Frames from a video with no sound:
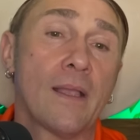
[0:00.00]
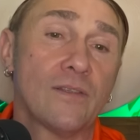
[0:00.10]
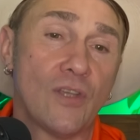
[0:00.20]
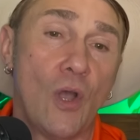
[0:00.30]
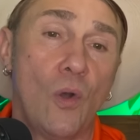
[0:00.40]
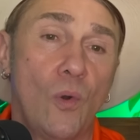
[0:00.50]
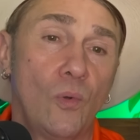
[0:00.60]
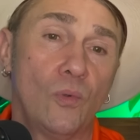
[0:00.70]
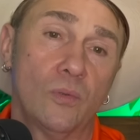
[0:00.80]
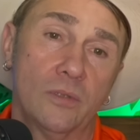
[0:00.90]

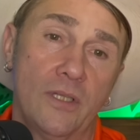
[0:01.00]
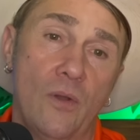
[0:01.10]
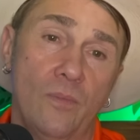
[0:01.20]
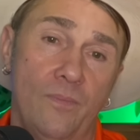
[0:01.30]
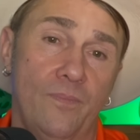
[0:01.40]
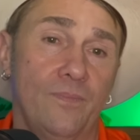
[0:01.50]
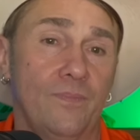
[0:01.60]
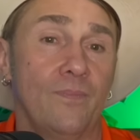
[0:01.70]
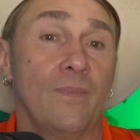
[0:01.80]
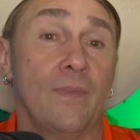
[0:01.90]
So, you know,
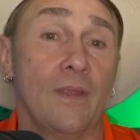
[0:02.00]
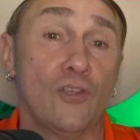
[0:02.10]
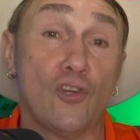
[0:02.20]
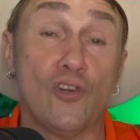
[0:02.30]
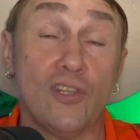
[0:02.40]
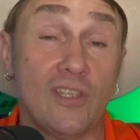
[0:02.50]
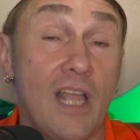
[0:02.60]
churches,